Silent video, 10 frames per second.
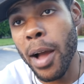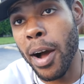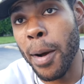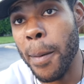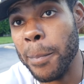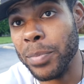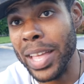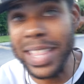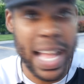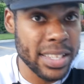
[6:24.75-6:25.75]

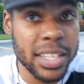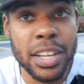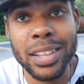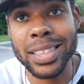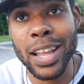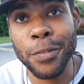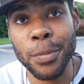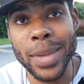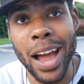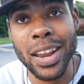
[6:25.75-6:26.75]
And that's a good thing
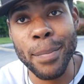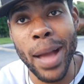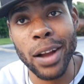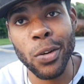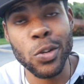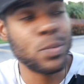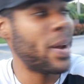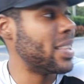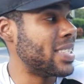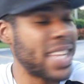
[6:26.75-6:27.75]
from counting macros,
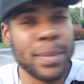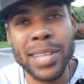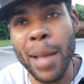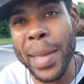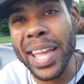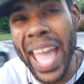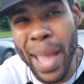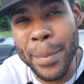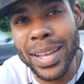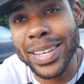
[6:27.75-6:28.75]
but at the same time, it
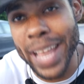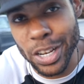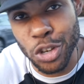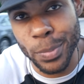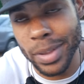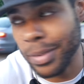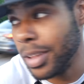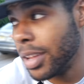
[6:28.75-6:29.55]
can be a detriment.